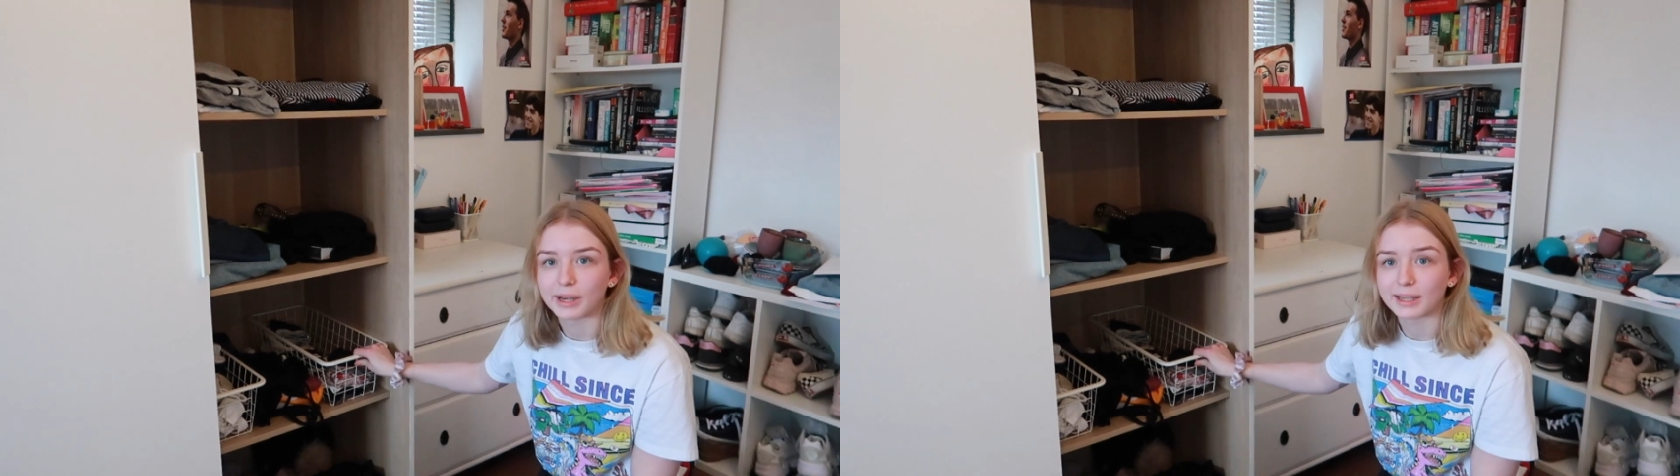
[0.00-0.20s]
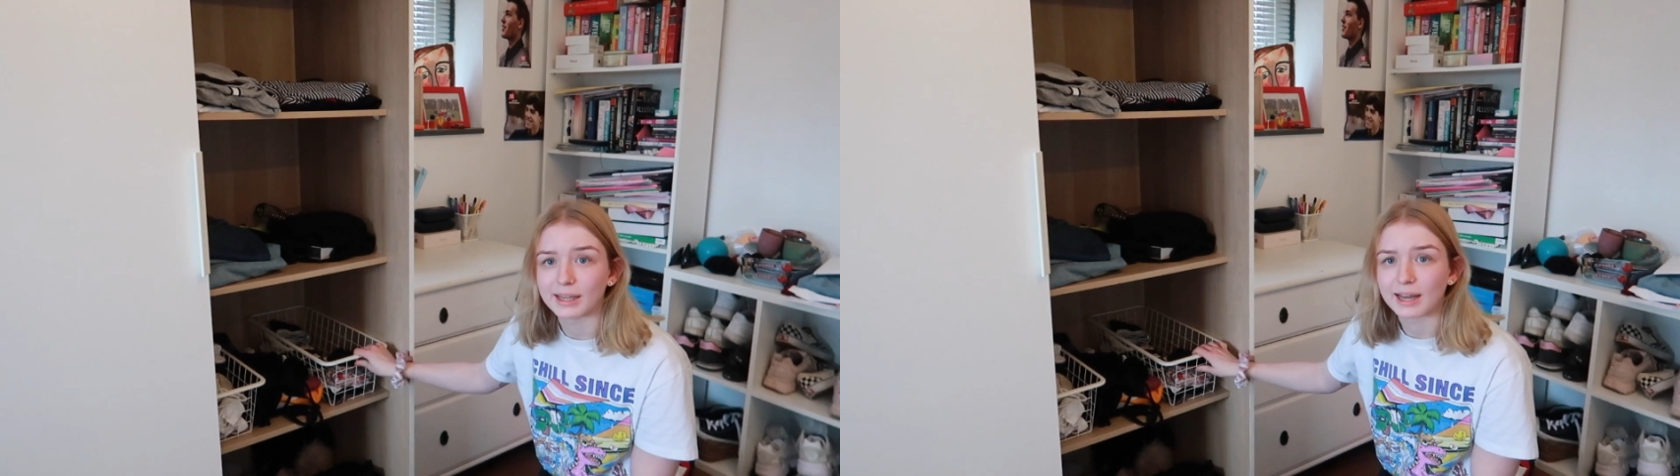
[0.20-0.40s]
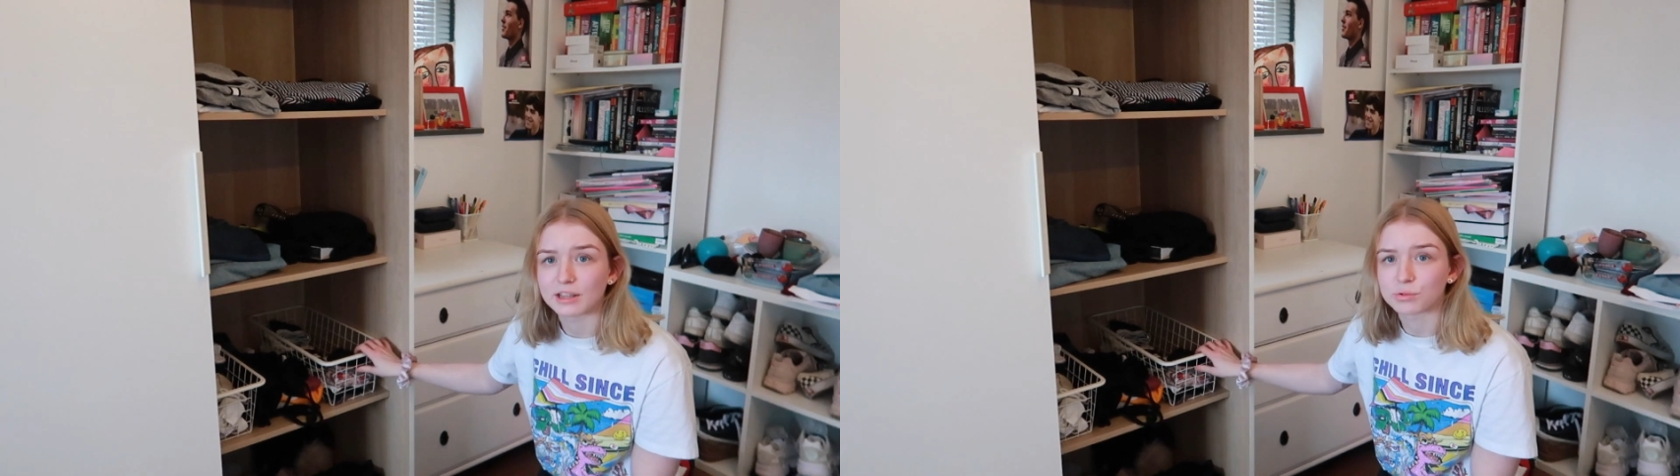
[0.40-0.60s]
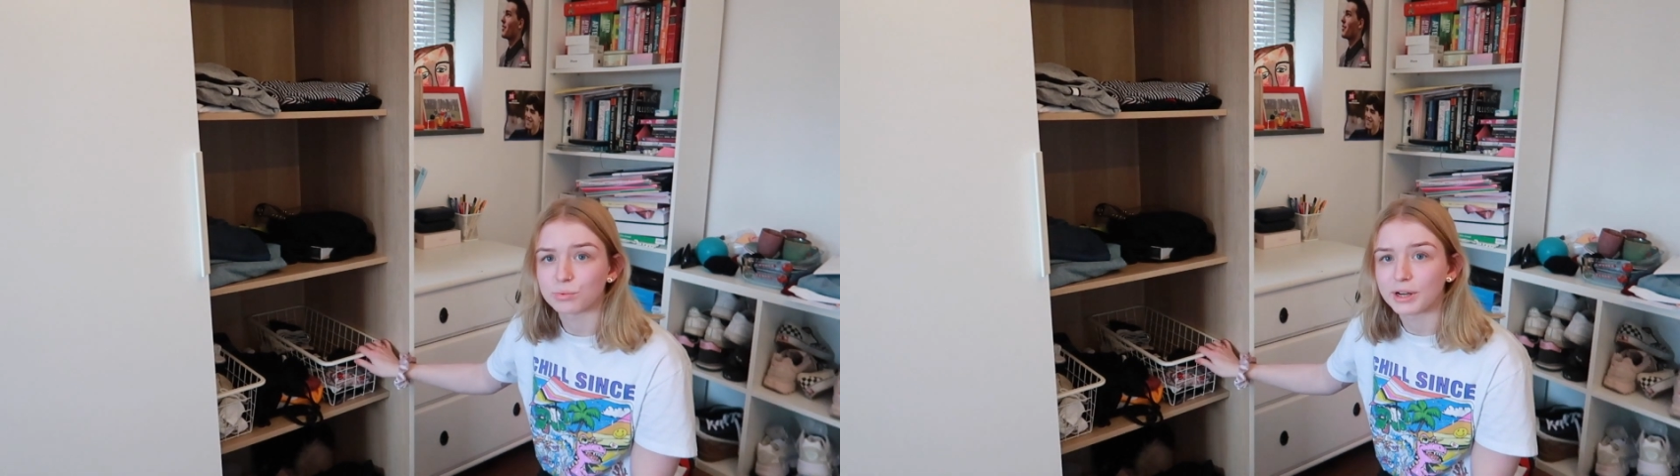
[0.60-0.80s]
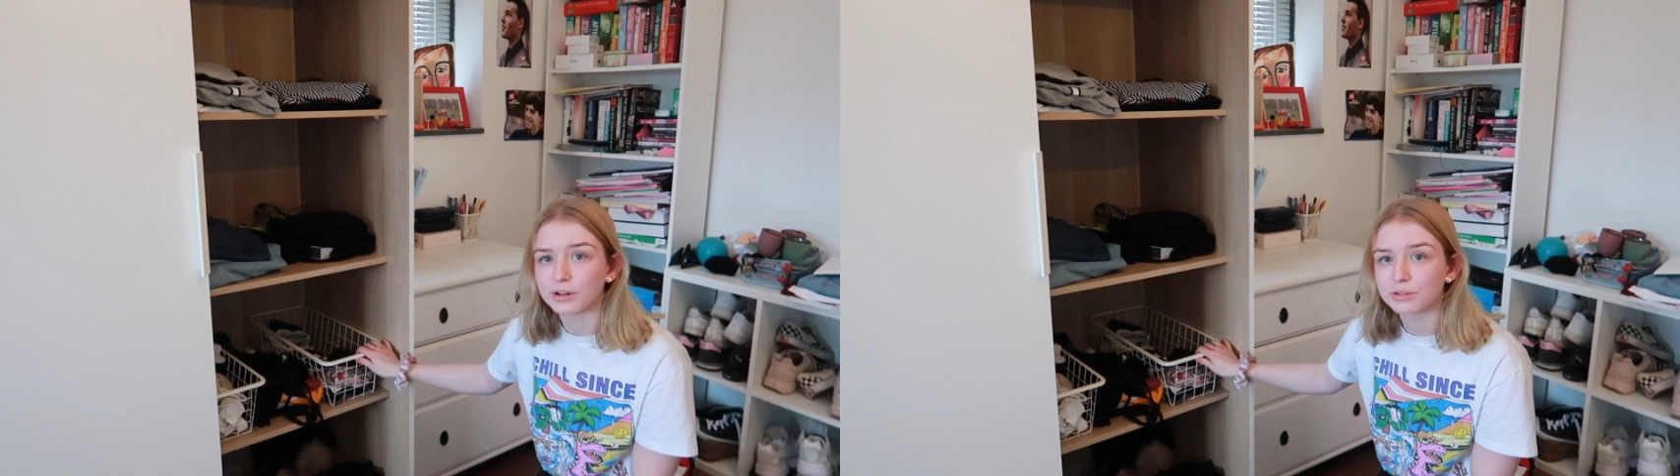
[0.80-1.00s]
IKEA as
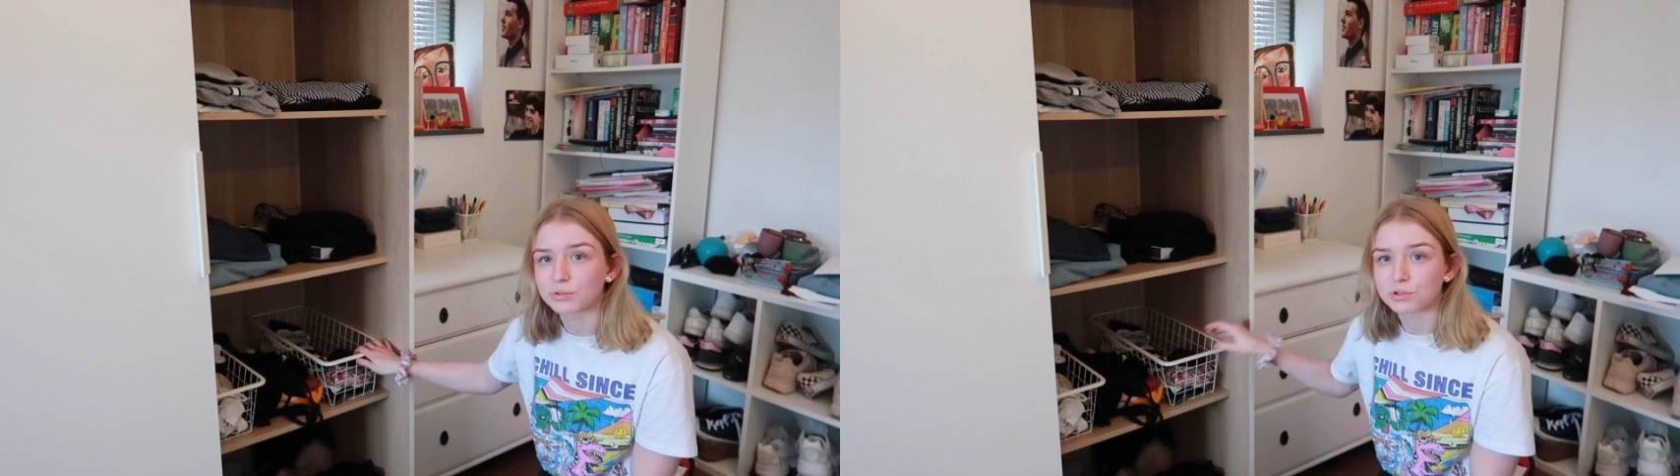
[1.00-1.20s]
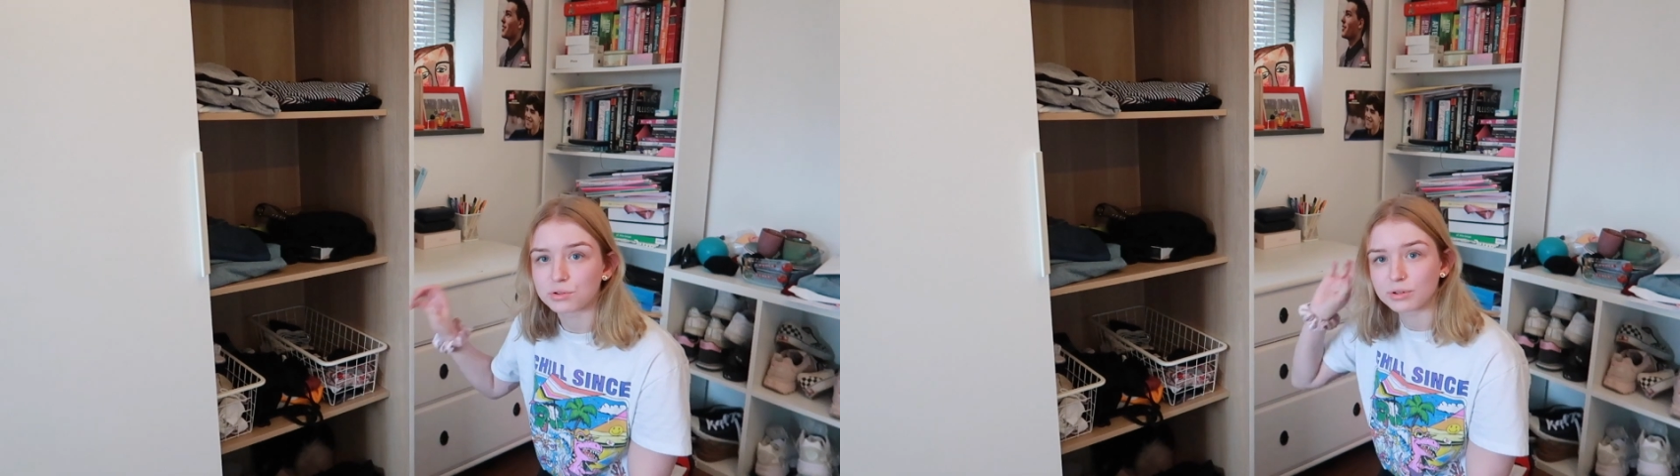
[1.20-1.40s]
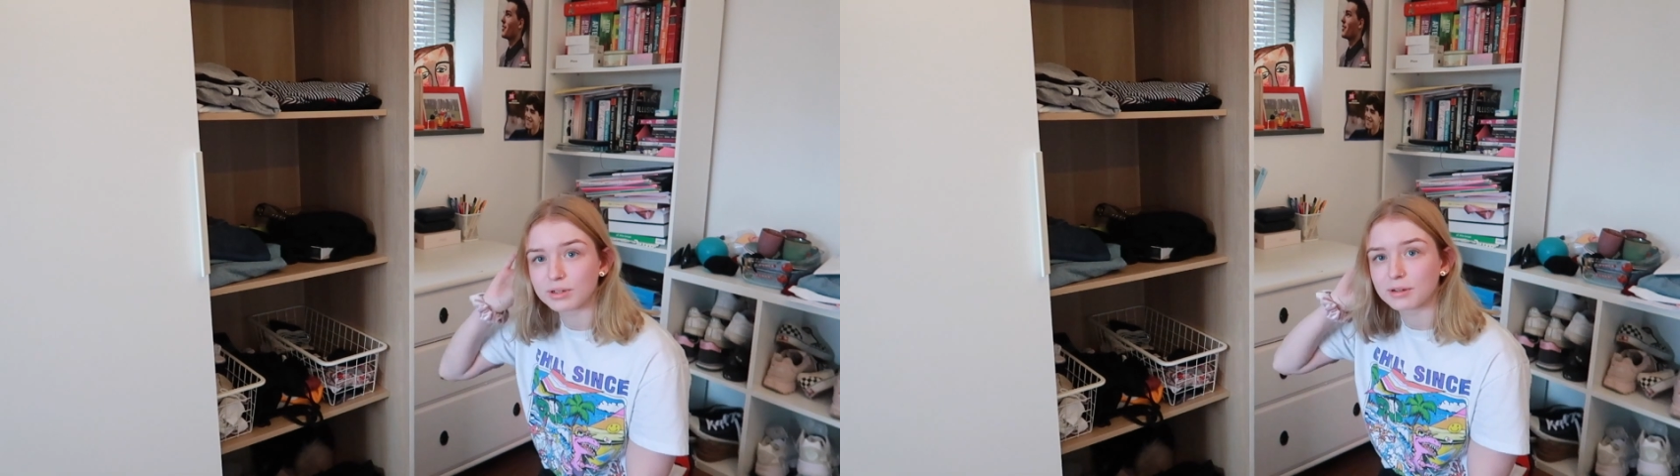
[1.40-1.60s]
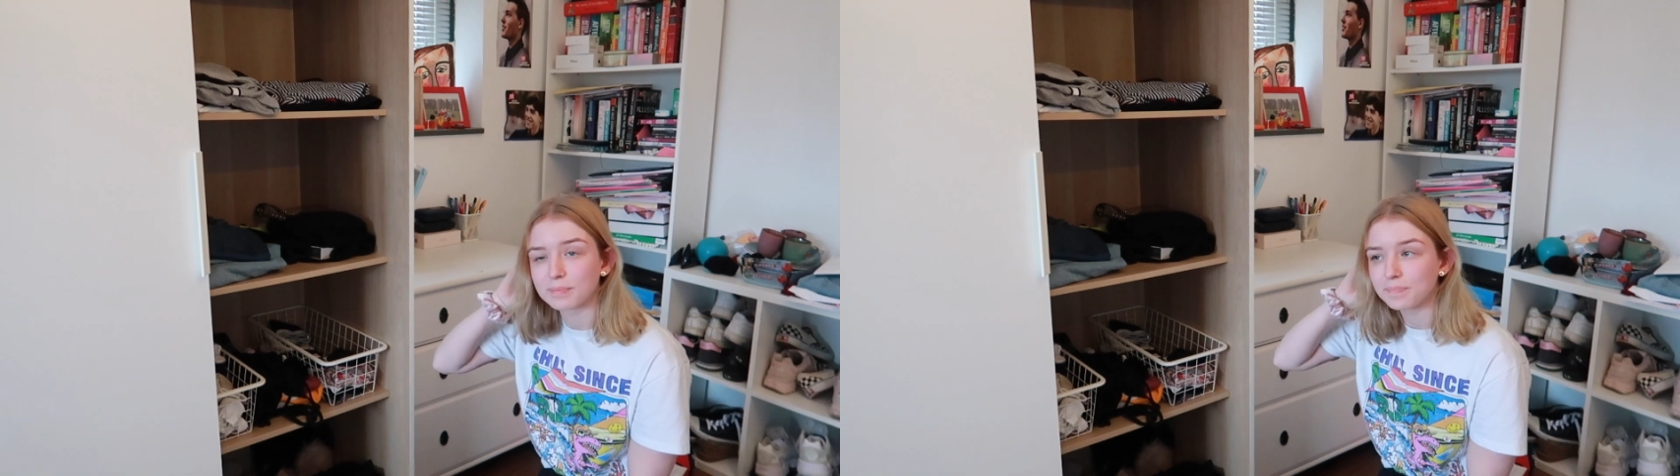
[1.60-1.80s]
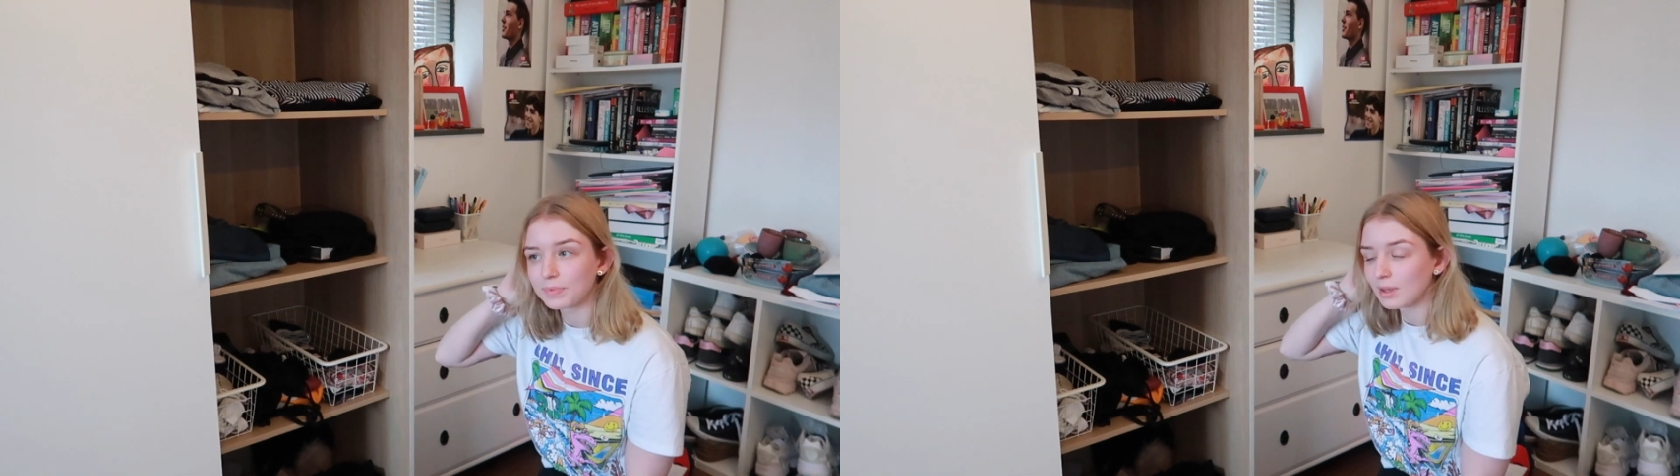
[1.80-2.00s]
well to sort
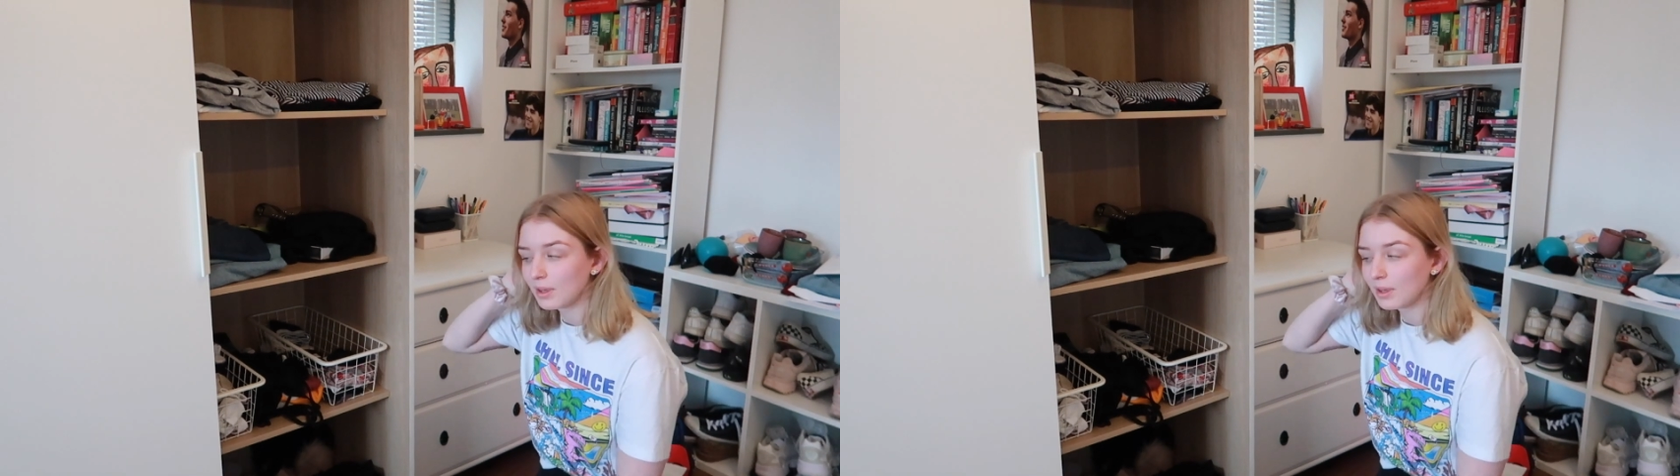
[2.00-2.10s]
them,